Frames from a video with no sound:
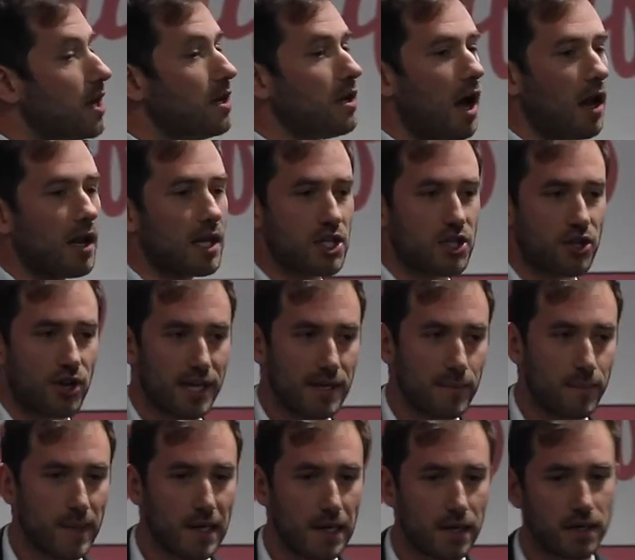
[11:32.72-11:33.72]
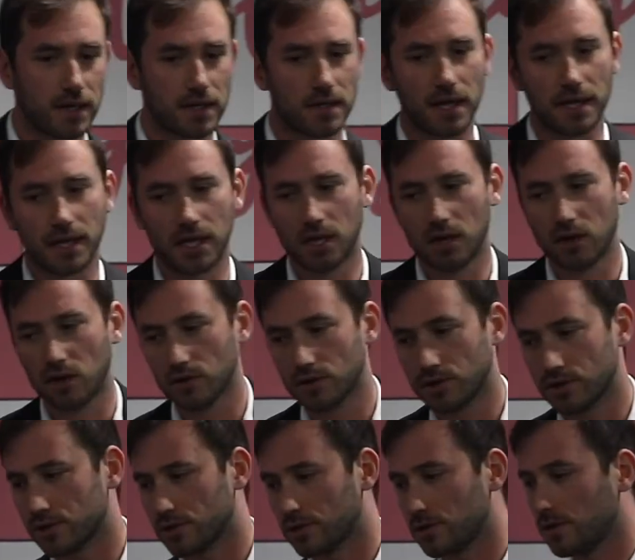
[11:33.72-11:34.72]
knowledge sharing pillar that
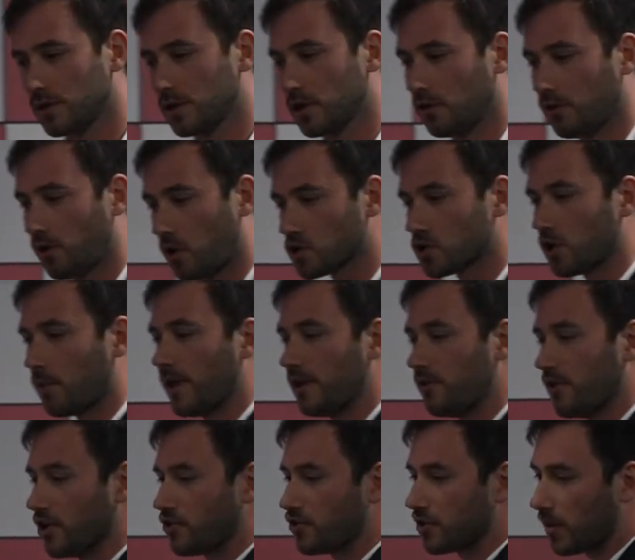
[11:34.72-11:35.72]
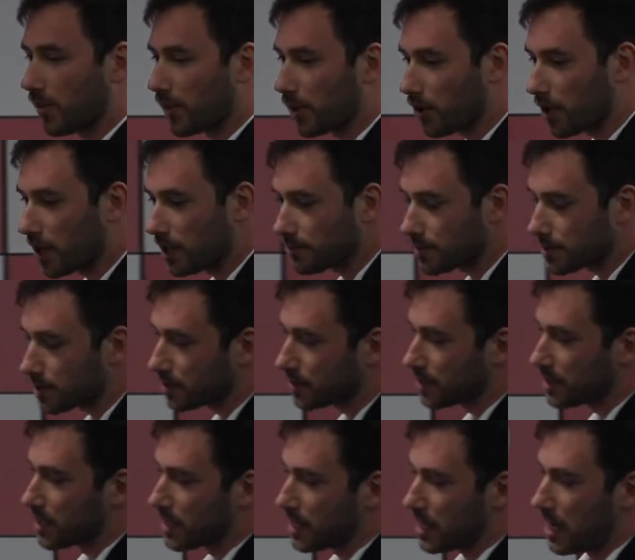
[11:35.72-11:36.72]
includes some educational programs,
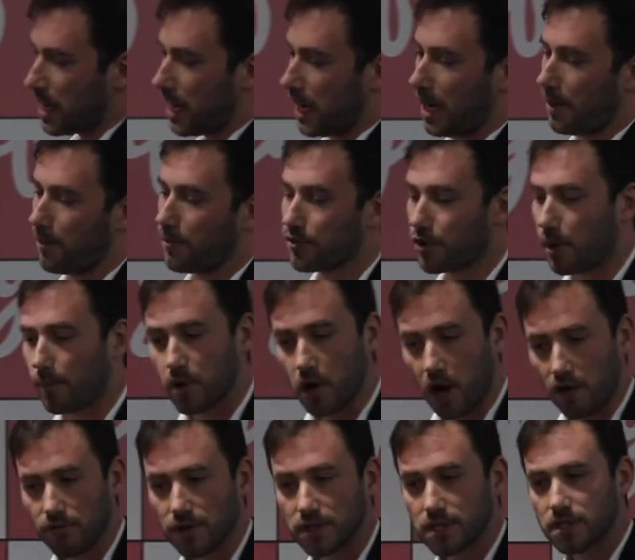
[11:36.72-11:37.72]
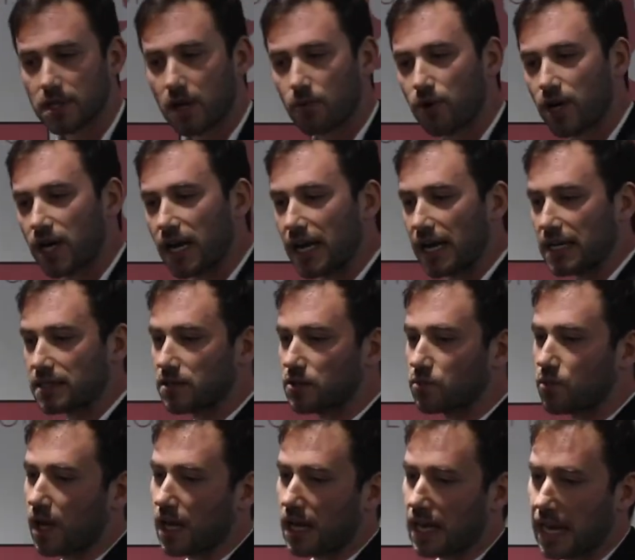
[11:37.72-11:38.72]
some conferences that we organize as
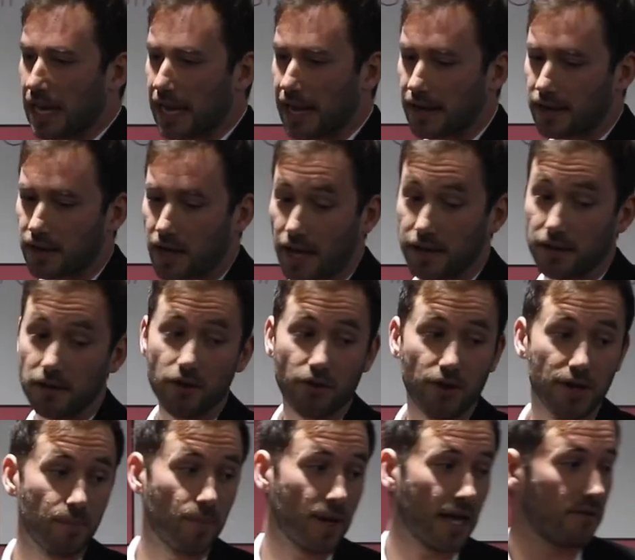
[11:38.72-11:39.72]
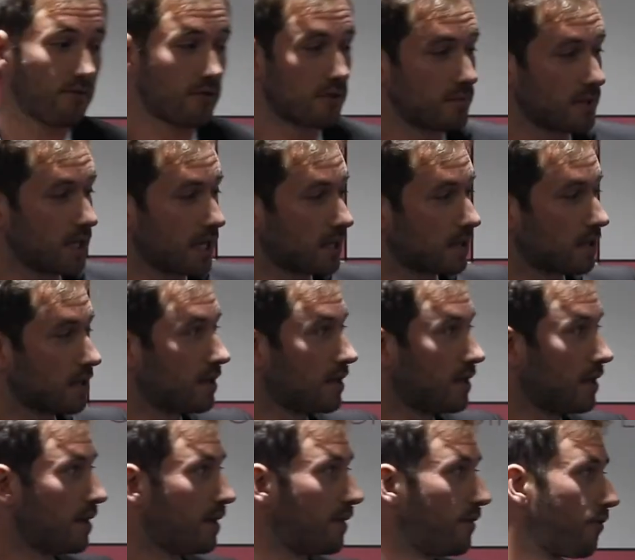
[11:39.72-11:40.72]
well, and an e-learning platform that
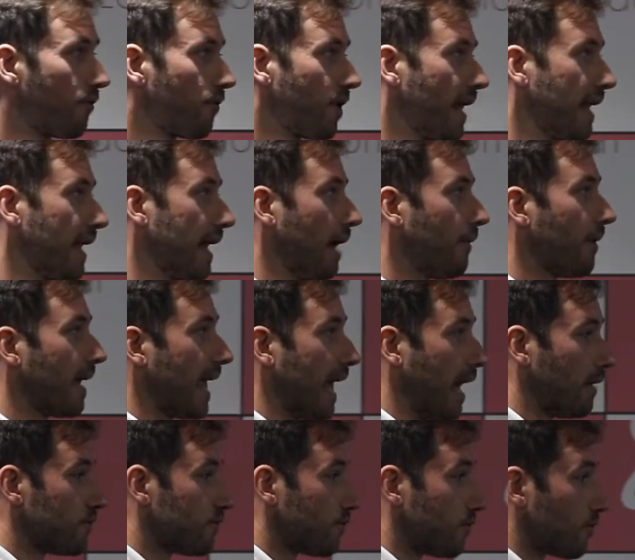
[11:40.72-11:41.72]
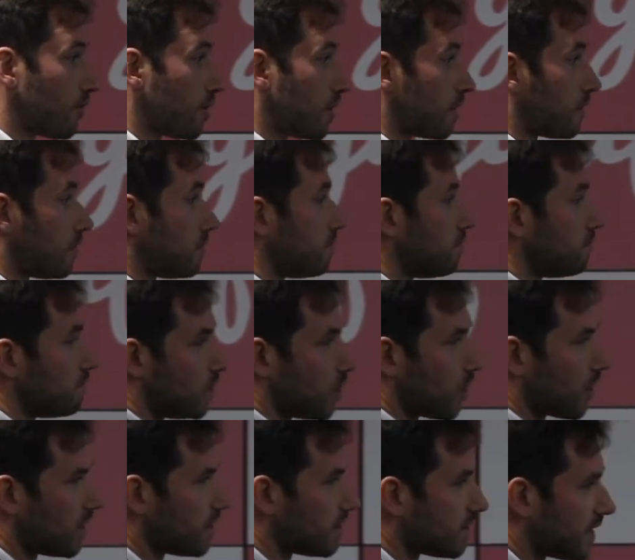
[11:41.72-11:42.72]
right now accounts for
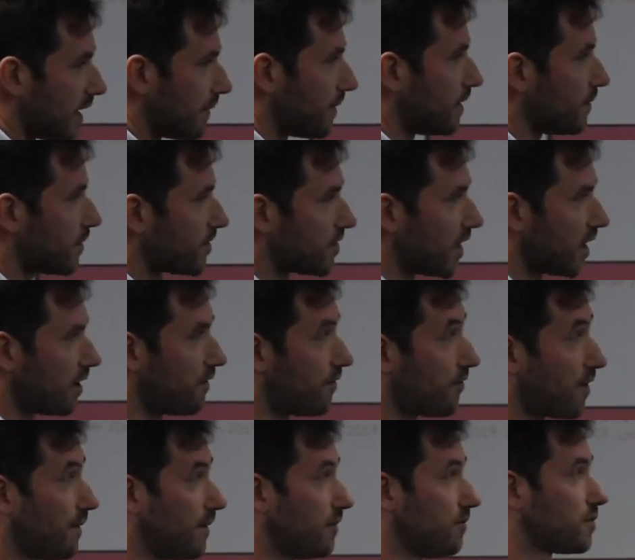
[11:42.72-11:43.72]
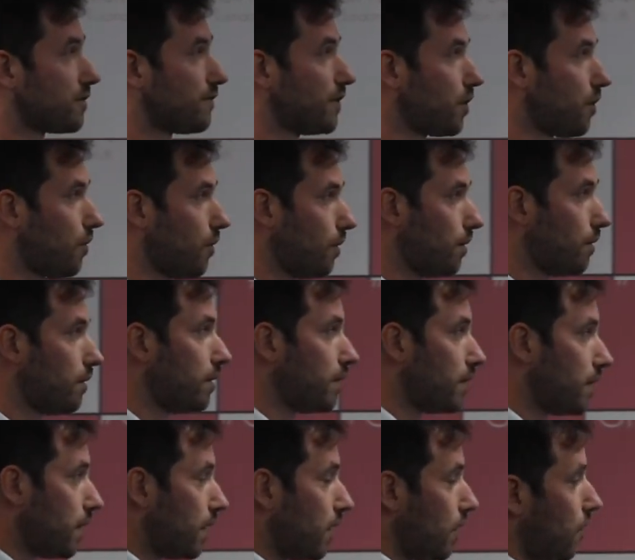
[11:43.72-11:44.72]
more than 70% of the revenues of the
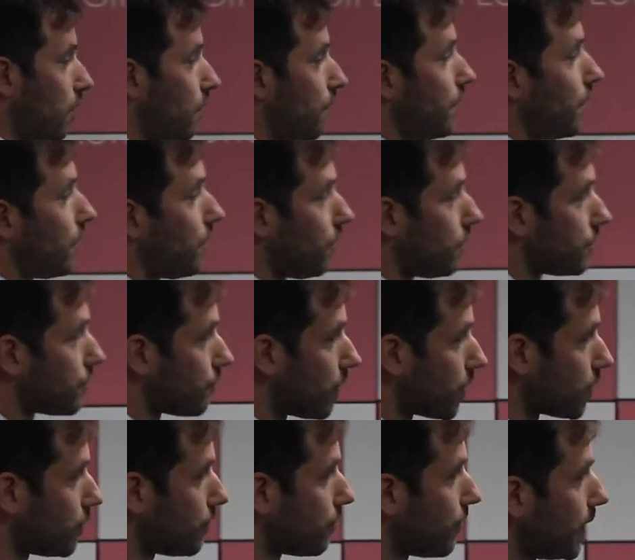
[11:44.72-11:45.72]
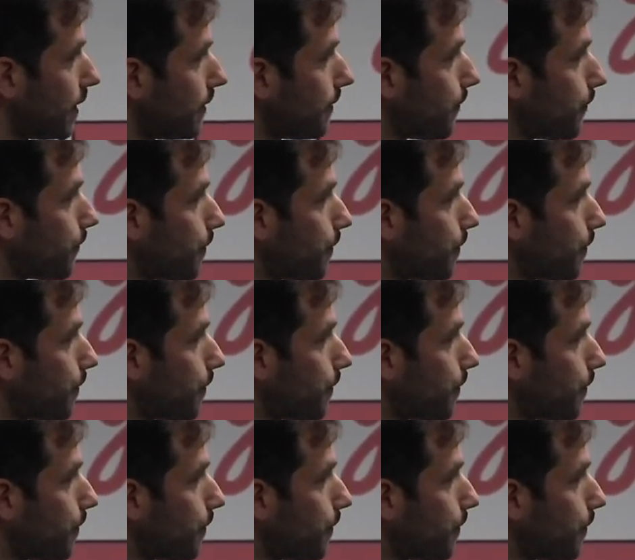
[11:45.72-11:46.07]
whole structure, right?